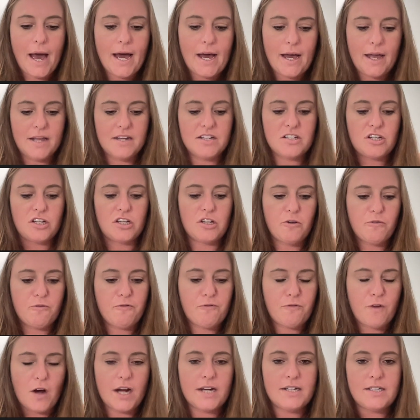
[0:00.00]

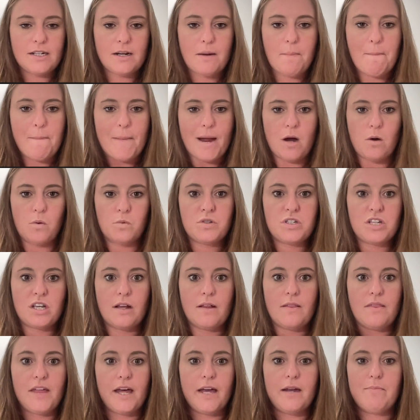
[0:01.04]
an amount
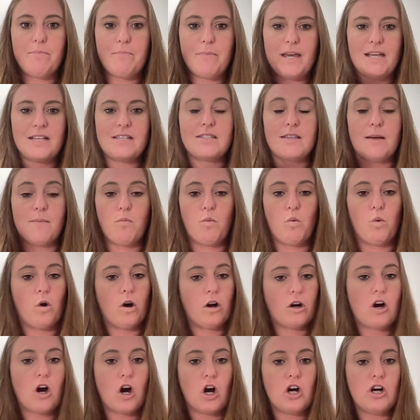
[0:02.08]
that makes them
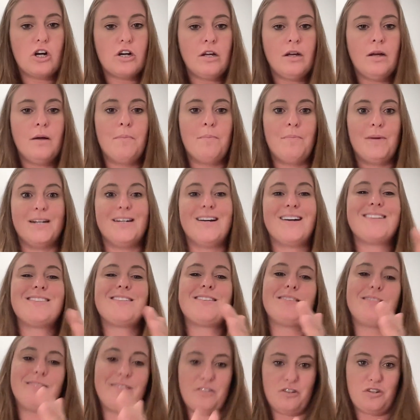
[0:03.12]
work hard, but not
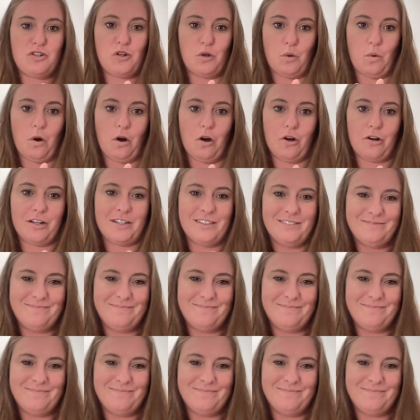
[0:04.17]
too hard.